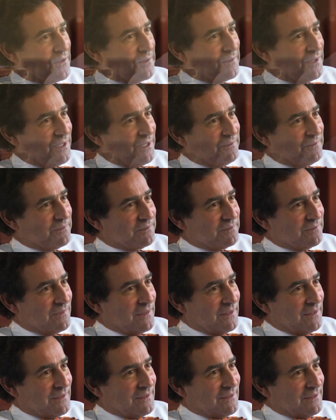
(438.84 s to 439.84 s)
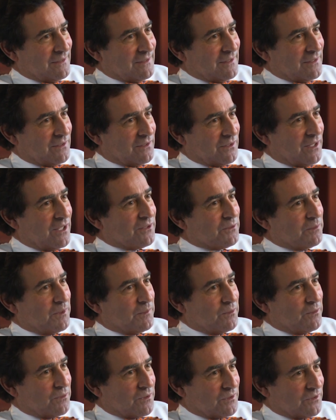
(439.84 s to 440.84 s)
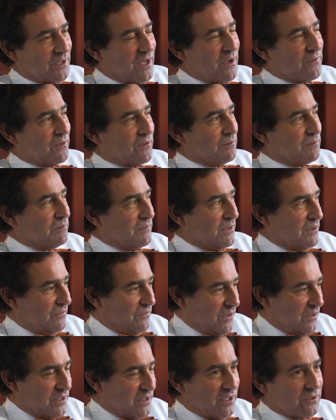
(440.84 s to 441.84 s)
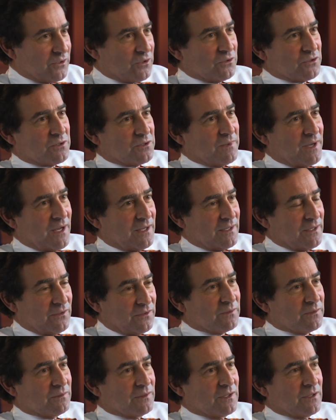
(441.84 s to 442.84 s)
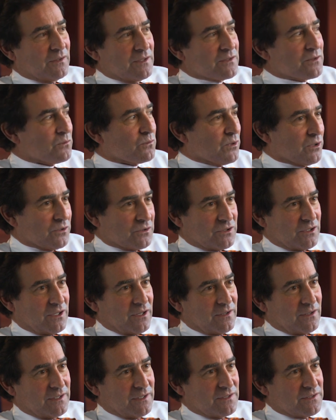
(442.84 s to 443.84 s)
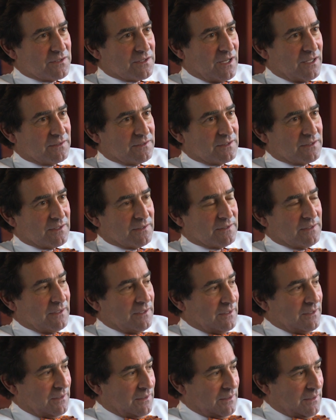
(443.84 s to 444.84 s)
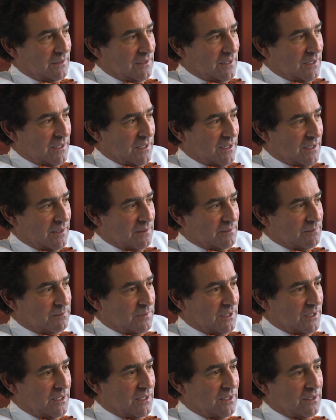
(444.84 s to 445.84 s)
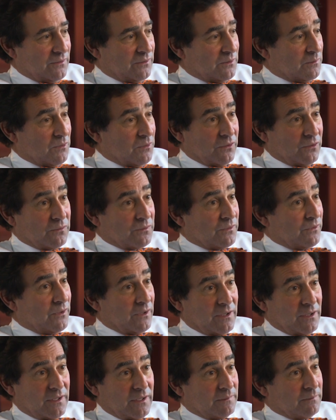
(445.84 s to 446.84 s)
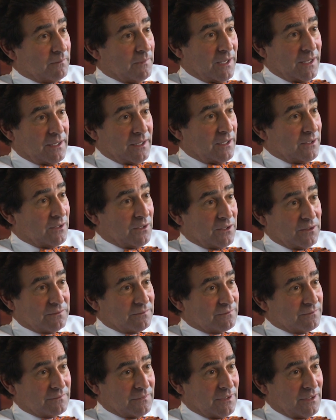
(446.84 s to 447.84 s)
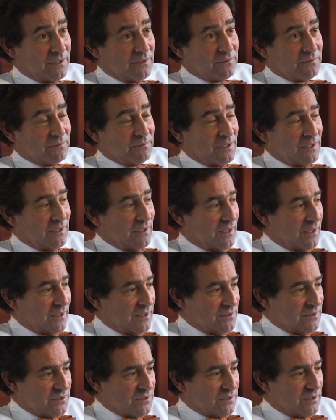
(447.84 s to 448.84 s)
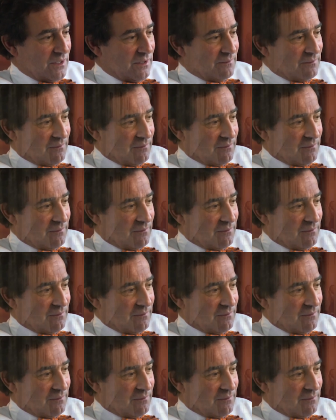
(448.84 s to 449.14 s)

than me. There's lots of people worse. I have a friend I told you about. He's in a wheelchair, and he's not, but he is the most resilient man I know. He's an